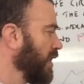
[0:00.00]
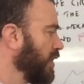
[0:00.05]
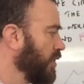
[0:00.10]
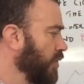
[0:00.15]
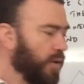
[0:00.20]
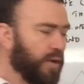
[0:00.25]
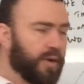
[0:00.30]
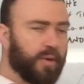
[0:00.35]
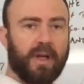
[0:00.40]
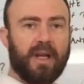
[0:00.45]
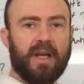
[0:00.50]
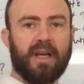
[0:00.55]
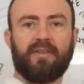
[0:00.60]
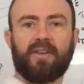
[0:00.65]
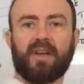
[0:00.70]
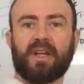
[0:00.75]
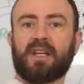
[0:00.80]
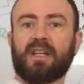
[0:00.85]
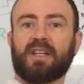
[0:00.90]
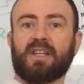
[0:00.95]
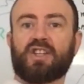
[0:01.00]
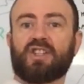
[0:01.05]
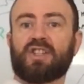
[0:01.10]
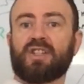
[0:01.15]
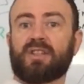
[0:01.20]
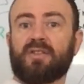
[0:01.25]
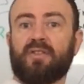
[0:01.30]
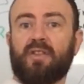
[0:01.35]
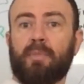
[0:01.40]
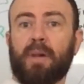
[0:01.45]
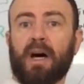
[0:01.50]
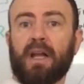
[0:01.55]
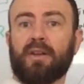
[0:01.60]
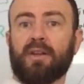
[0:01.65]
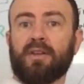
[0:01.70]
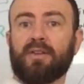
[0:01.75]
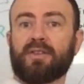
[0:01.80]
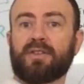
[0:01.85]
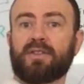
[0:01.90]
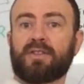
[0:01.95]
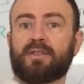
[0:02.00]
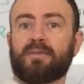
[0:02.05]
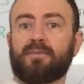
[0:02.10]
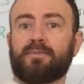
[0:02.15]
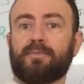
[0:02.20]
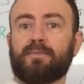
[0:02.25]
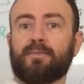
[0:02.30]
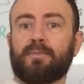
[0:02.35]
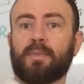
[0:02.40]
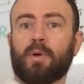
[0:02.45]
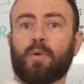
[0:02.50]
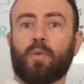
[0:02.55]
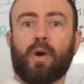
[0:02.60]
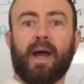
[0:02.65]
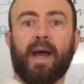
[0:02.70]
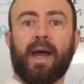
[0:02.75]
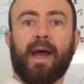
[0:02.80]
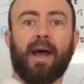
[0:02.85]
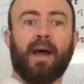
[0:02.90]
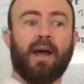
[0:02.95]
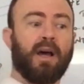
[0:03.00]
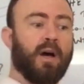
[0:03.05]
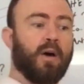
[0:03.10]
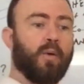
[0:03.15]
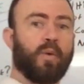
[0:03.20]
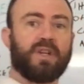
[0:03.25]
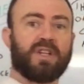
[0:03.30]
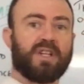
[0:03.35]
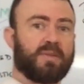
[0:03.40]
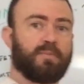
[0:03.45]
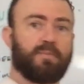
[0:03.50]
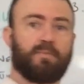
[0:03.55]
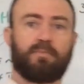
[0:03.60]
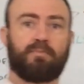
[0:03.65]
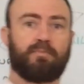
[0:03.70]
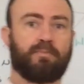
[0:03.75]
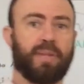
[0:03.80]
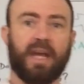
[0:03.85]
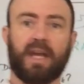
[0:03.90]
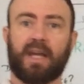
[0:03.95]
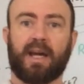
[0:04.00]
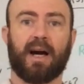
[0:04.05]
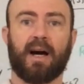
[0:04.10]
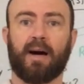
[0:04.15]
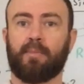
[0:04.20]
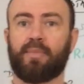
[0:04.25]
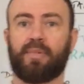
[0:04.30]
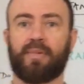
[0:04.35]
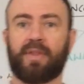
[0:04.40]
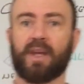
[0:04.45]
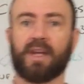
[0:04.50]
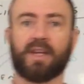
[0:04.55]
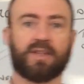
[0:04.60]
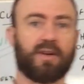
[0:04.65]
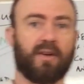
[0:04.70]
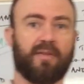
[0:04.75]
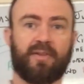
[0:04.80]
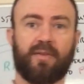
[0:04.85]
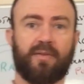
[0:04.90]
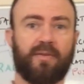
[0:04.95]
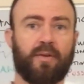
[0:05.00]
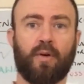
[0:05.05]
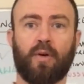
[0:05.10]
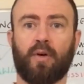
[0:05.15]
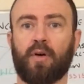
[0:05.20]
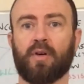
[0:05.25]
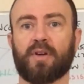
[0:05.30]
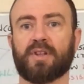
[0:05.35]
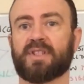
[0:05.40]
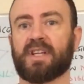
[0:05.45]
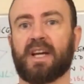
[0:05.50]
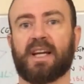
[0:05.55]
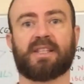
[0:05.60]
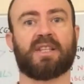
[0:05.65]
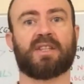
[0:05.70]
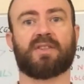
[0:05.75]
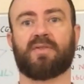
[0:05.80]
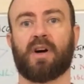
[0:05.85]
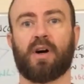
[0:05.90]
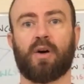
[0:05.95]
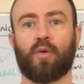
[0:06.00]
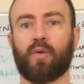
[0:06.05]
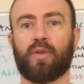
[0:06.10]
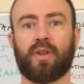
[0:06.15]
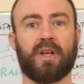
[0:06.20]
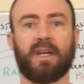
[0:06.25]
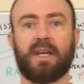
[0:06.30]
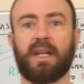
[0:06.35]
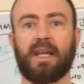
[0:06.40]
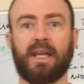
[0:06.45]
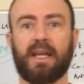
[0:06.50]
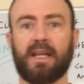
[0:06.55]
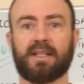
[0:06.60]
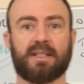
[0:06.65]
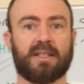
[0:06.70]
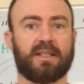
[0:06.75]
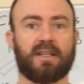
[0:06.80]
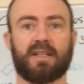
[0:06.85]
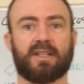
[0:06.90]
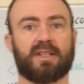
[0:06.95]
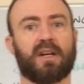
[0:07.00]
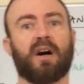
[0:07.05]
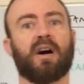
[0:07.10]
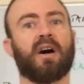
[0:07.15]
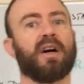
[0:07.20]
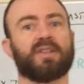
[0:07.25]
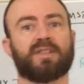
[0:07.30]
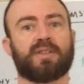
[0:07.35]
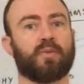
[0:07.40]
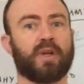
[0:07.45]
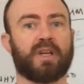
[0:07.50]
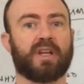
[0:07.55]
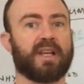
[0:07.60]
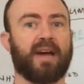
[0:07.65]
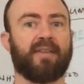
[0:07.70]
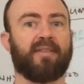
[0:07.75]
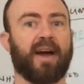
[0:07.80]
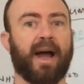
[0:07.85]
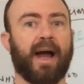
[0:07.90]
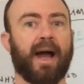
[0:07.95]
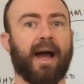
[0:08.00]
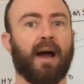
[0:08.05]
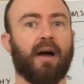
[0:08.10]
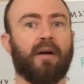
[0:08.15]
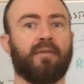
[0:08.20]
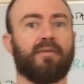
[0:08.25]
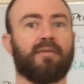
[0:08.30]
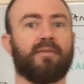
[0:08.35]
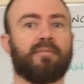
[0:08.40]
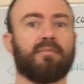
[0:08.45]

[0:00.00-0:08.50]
Nor do we live in conditions of abundance, where we just pick up things off the floor and satisfy all the needs and desires that we could ever have.